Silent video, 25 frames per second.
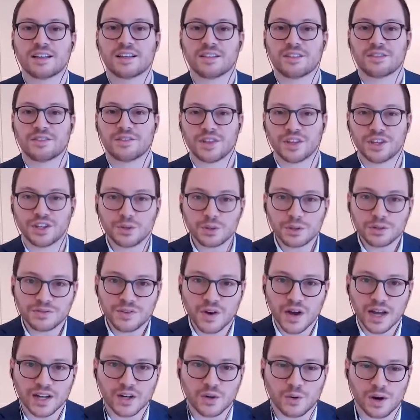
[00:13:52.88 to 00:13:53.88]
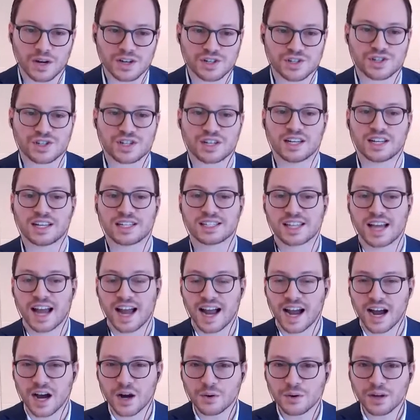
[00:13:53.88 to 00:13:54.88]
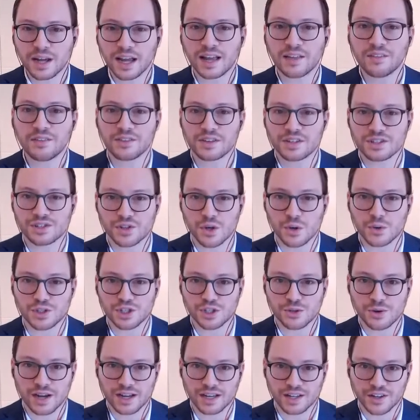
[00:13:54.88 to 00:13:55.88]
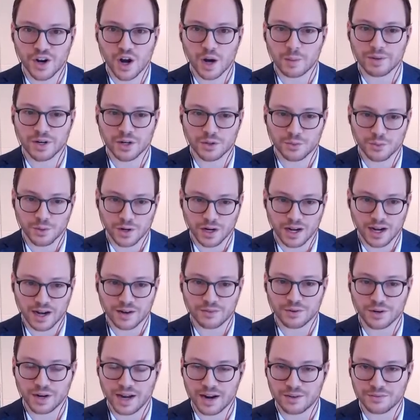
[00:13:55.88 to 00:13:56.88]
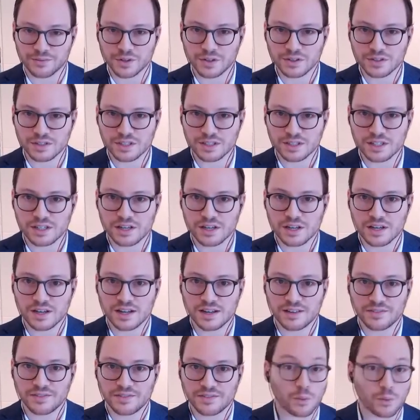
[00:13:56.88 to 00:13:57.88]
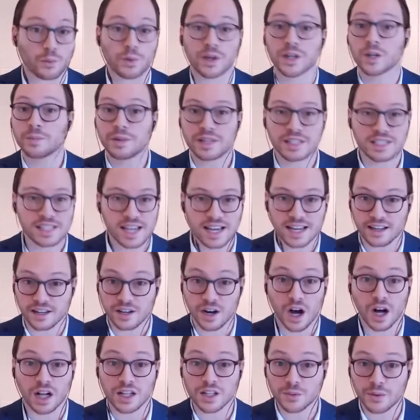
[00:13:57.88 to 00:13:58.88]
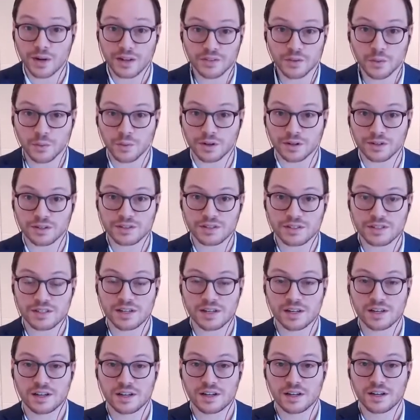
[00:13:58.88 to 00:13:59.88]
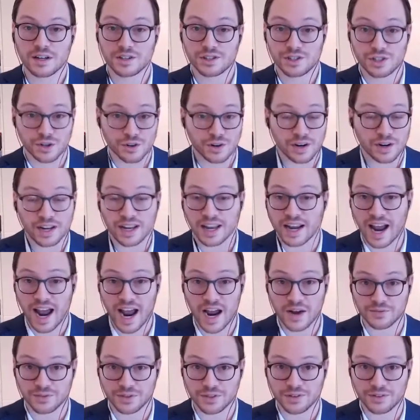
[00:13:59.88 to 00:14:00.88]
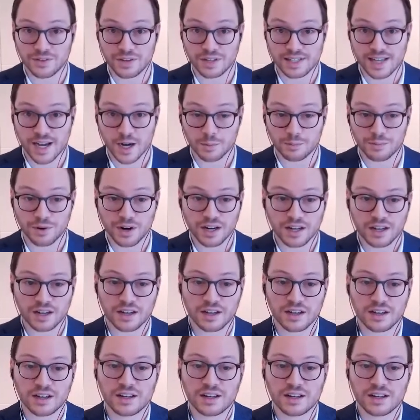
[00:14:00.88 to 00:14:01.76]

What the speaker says: The unifying question is, how can the socioeconomic recovery efforts that will be taken all around the world during and after this outbreak,